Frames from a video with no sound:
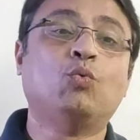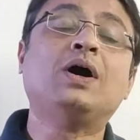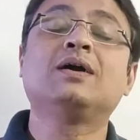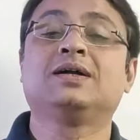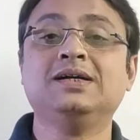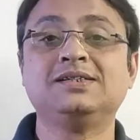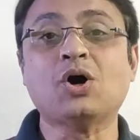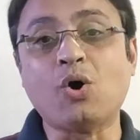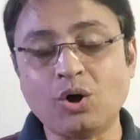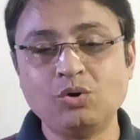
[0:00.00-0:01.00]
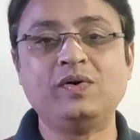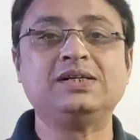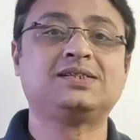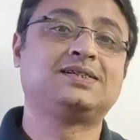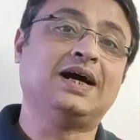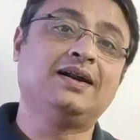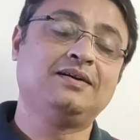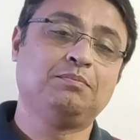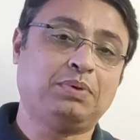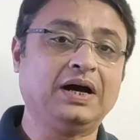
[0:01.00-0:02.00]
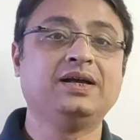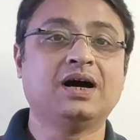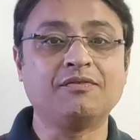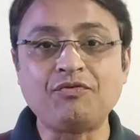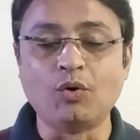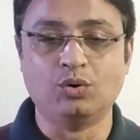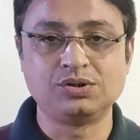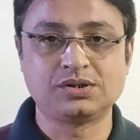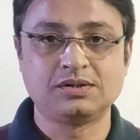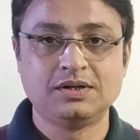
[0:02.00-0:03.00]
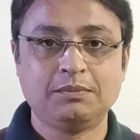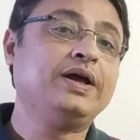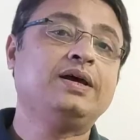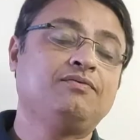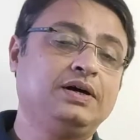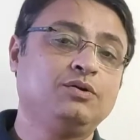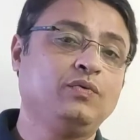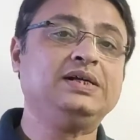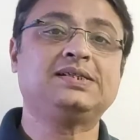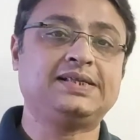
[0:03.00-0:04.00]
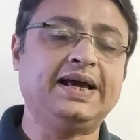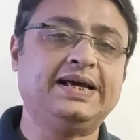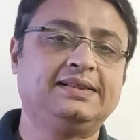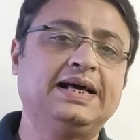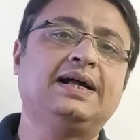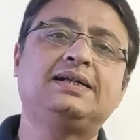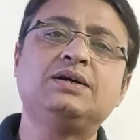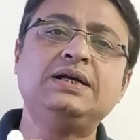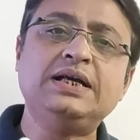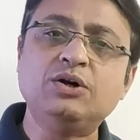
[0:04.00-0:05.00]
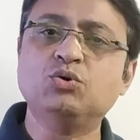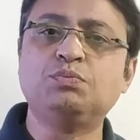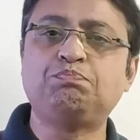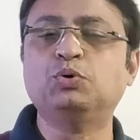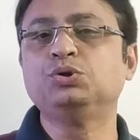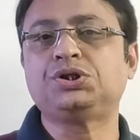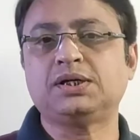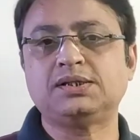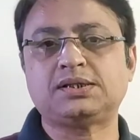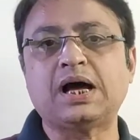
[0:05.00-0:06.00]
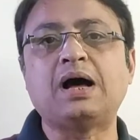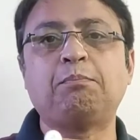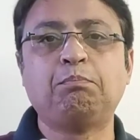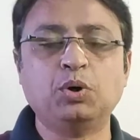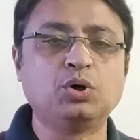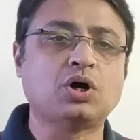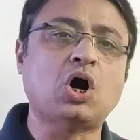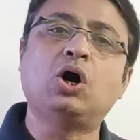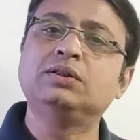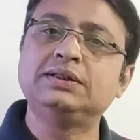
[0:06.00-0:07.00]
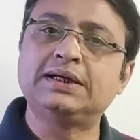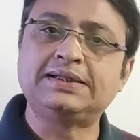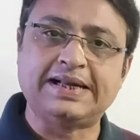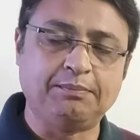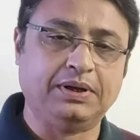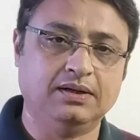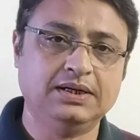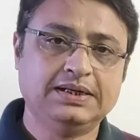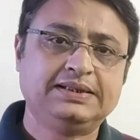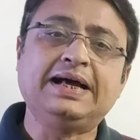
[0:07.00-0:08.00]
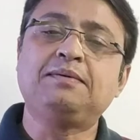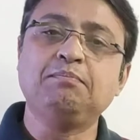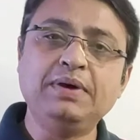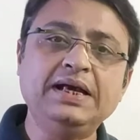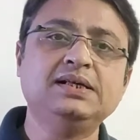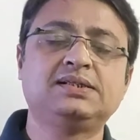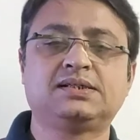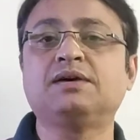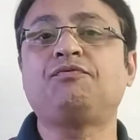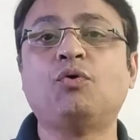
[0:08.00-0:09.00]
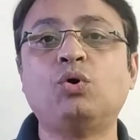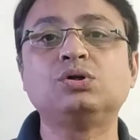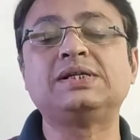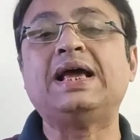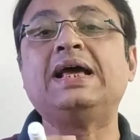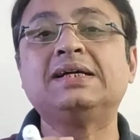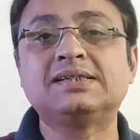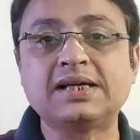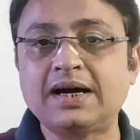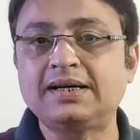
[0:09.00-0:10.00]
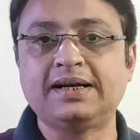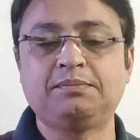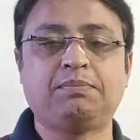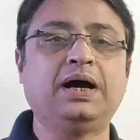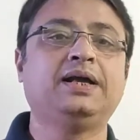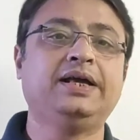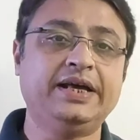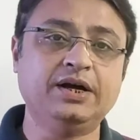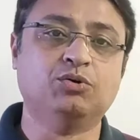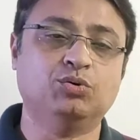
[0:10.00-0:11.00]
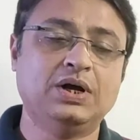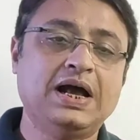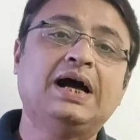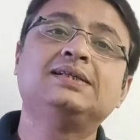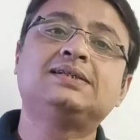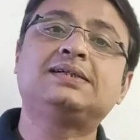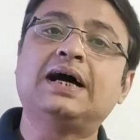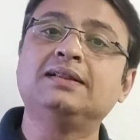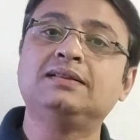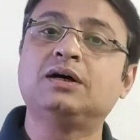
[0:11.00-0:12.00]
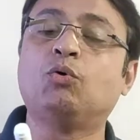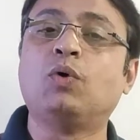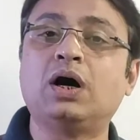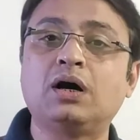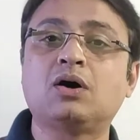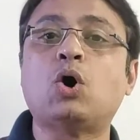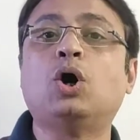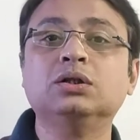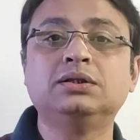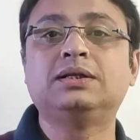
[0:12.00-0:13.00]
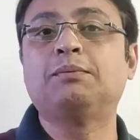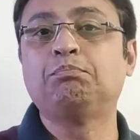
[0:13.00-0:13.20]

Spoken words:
work is always done by a force. Whenever we say that you pushes a book on the table, that means the force exerted by you has done the work on the